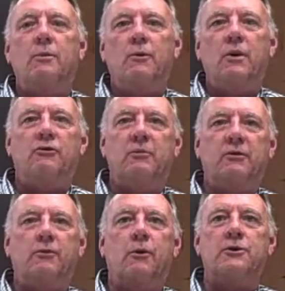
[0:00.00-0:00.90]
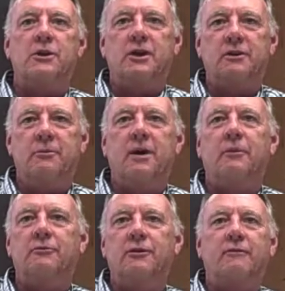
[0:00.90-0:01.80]
reasonably fortunate to be
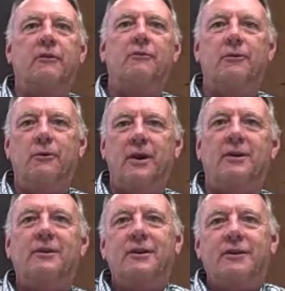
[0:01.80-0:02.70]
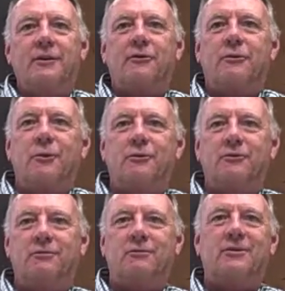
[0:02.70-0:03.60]
able to suffer through the
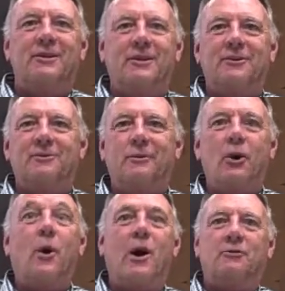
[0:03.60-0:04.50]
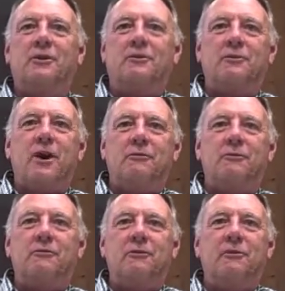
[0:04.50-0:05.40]
throes of low housing
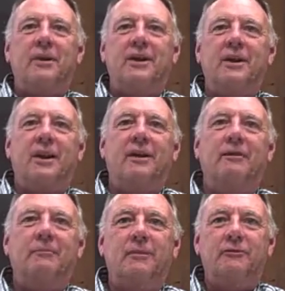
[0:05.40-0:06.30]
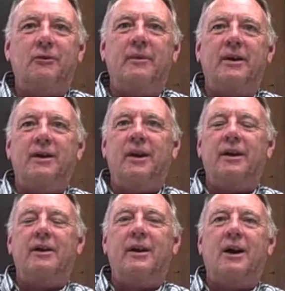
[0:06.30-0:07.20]
starts and still maintain a
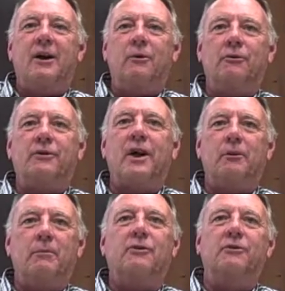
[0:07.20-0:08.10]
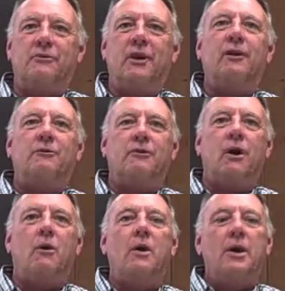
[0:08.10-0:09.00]
real solid business here.
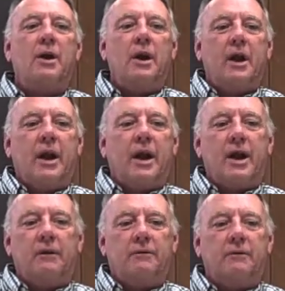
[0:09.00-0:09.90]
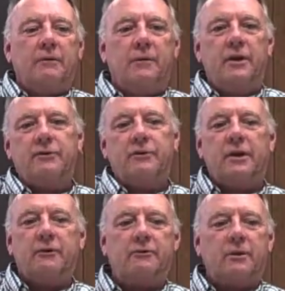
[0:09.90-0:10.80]
So, and this
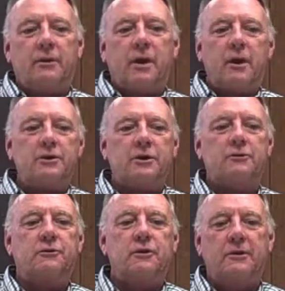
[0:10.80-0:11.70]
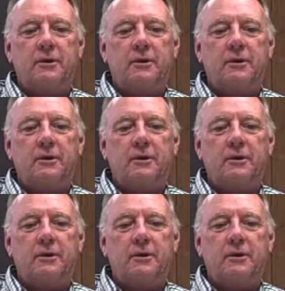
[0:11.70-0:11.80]
is the largest